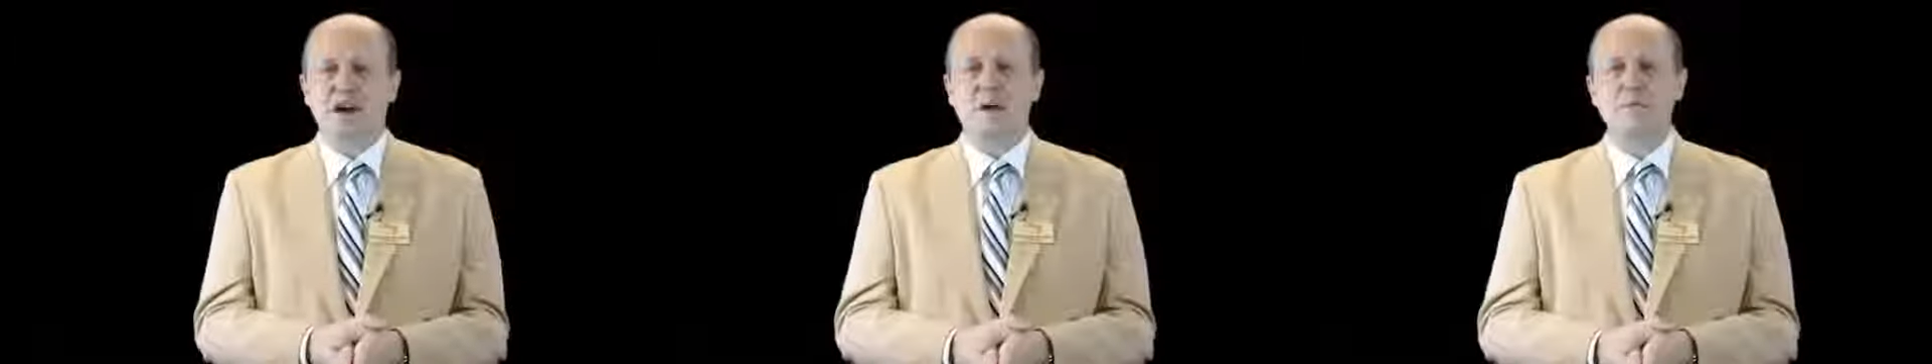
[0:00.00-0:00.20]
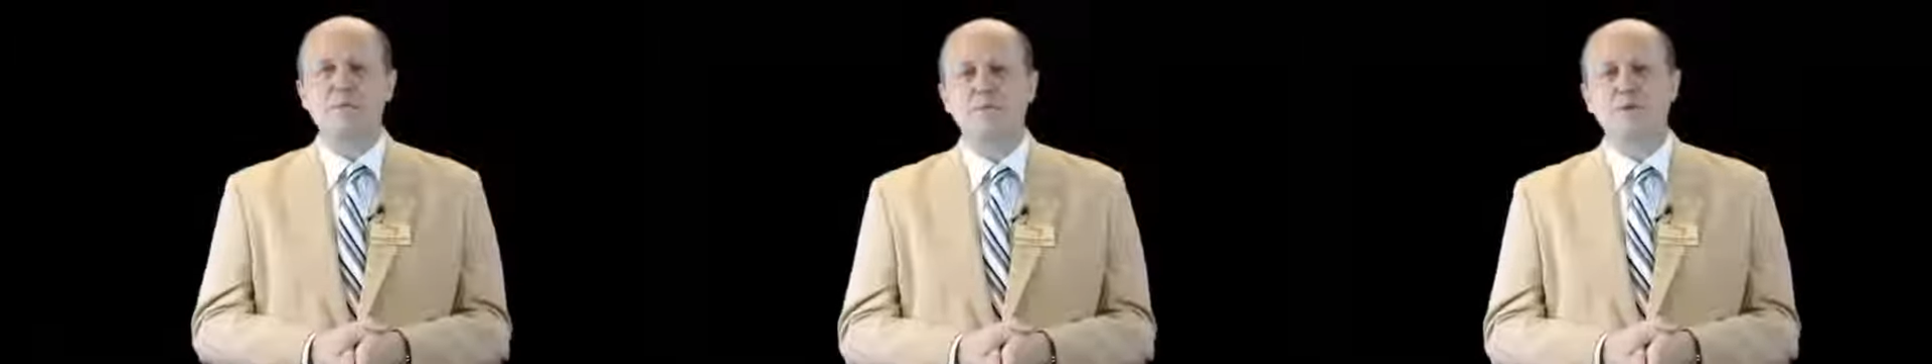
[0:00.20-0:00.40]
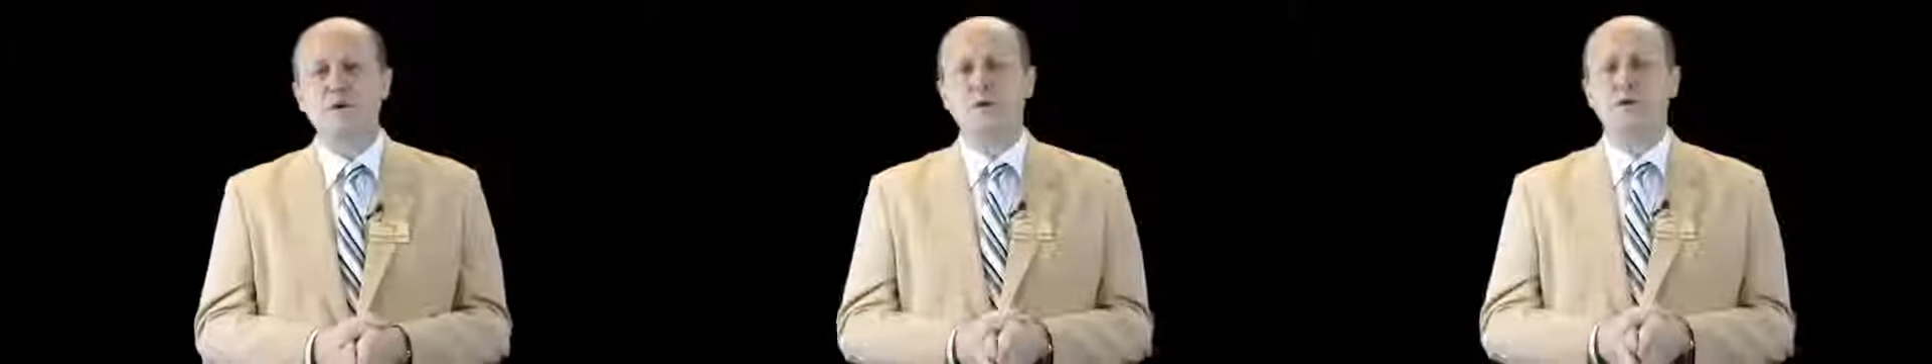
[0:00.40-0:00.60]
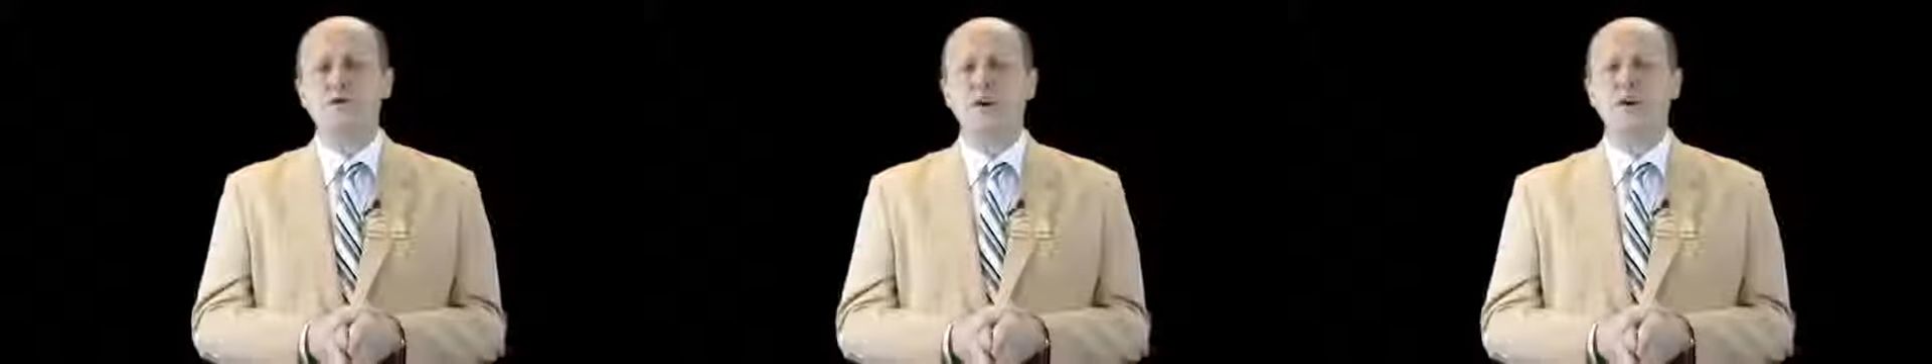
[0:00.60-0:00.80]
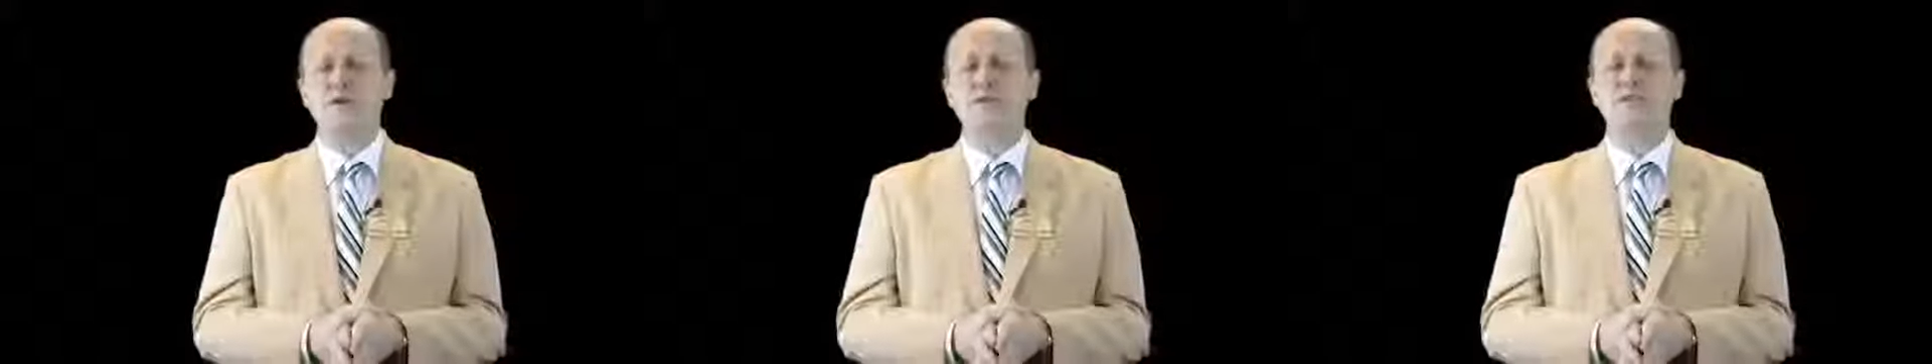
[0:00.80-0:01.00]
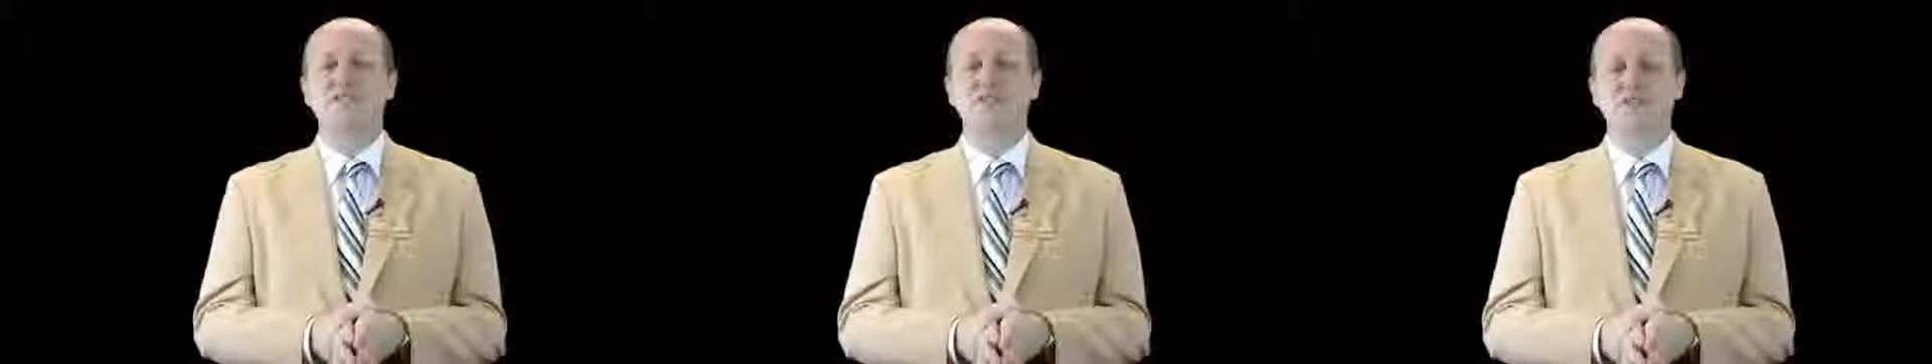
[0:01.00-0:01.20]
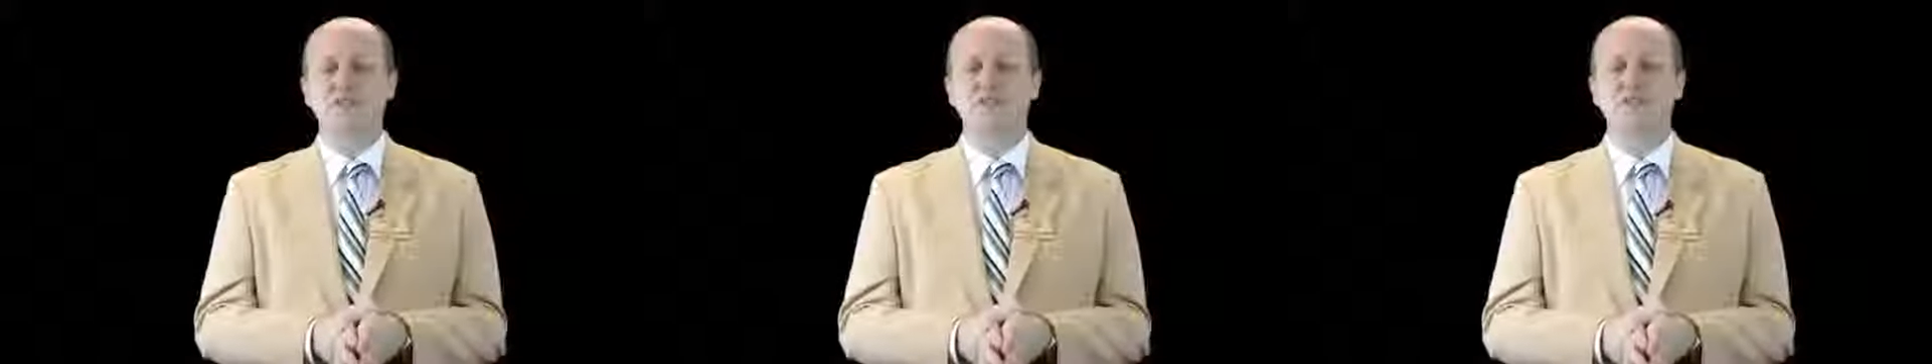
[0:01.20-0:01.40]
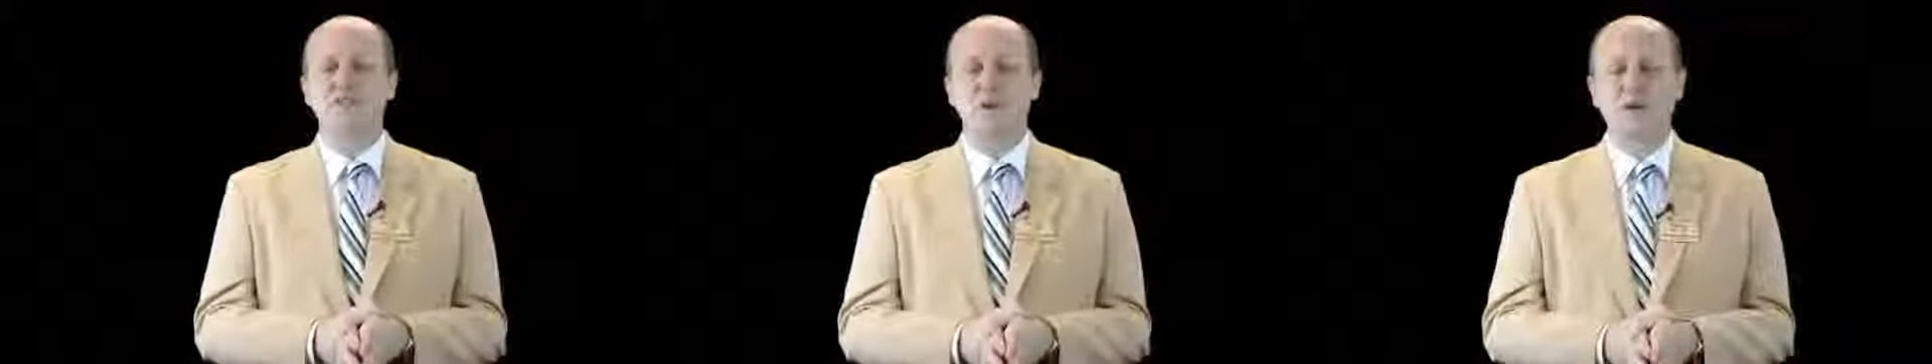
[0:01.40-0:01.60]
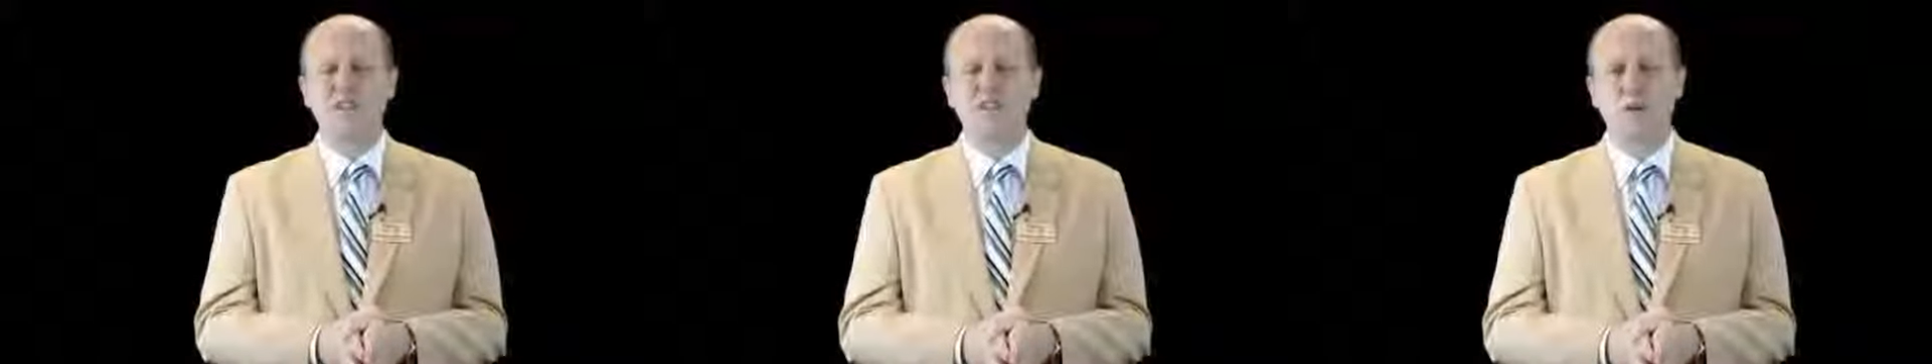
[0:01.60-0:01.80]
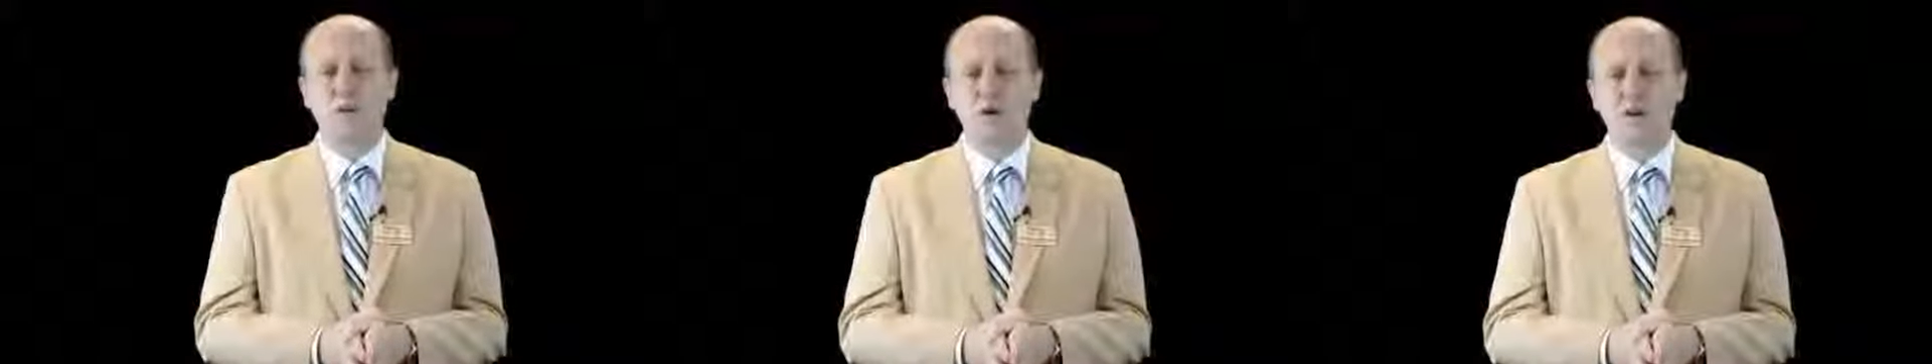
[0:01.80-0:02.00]
I'm the broker owner of Century
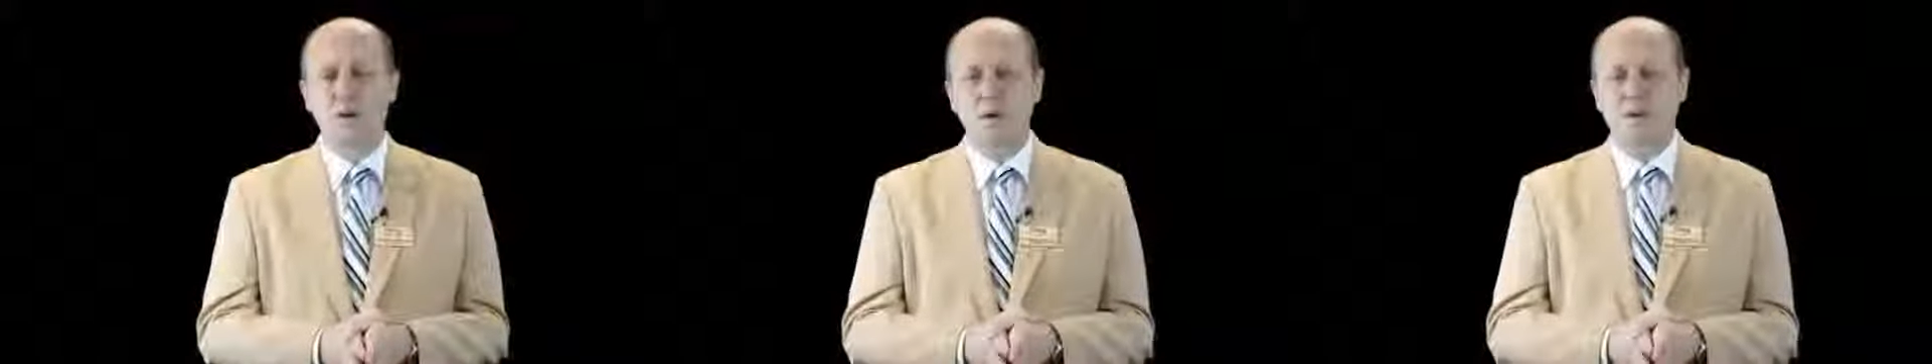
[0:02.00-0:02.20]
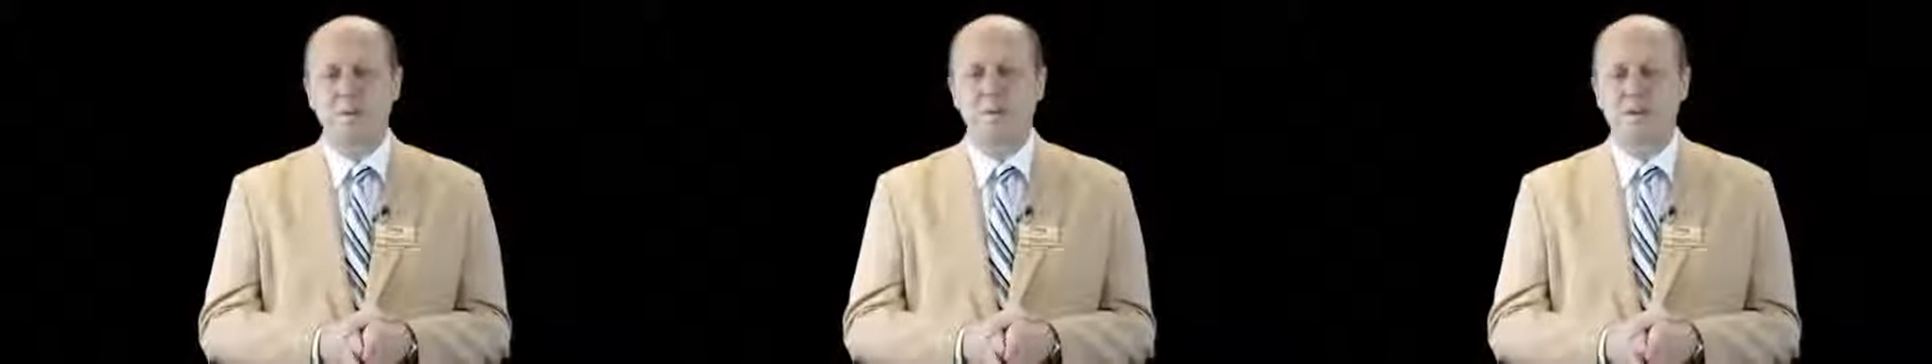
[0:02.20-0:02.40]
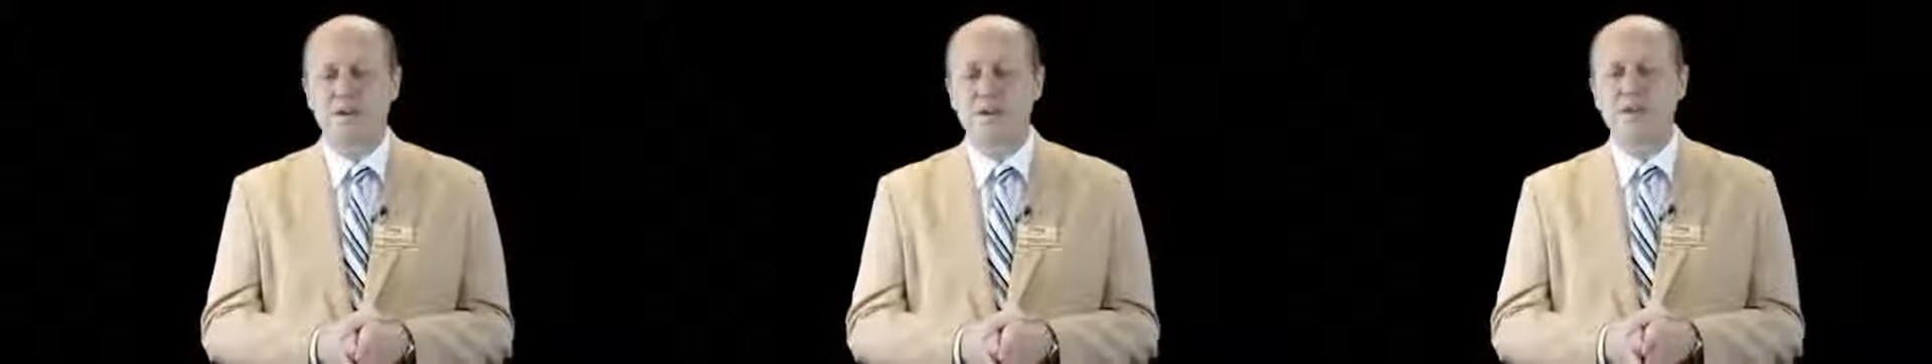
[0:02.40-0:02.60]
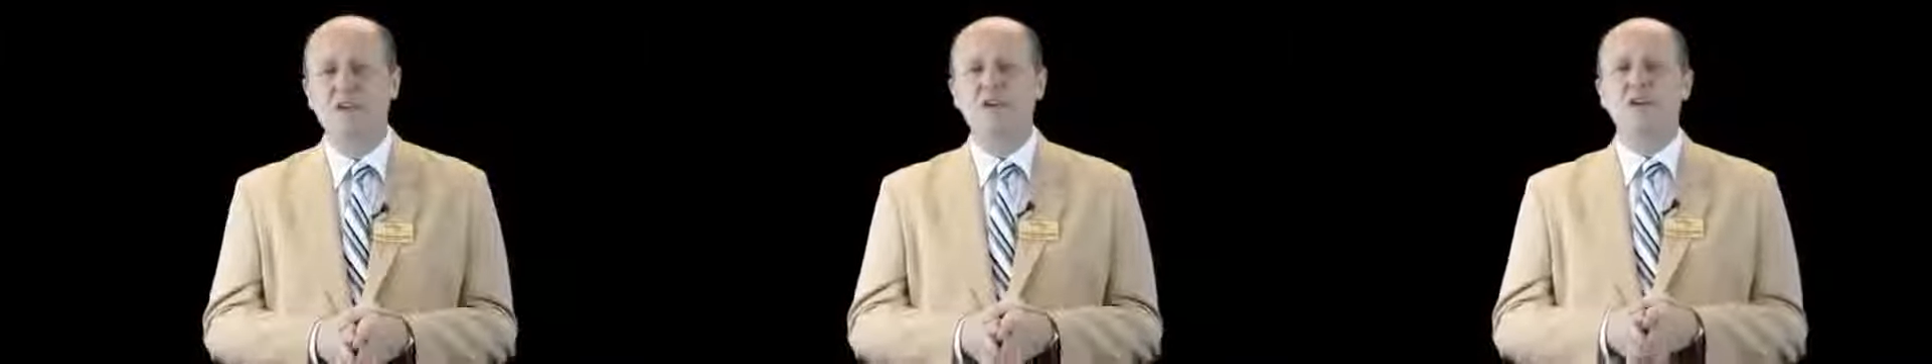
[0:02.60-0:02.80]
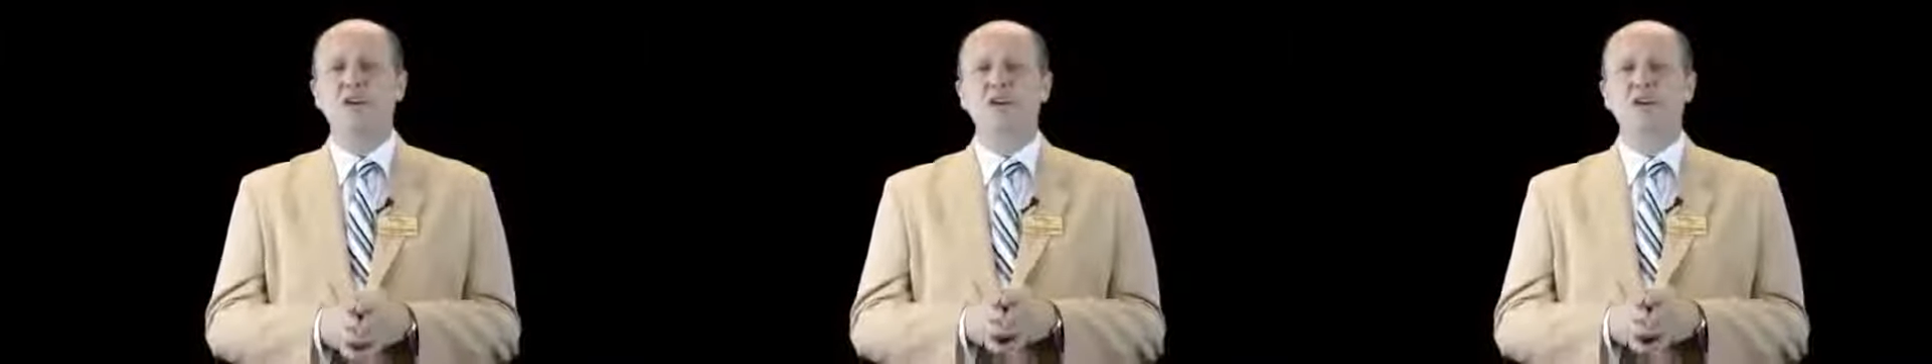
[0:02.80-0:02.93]
21 Olympian,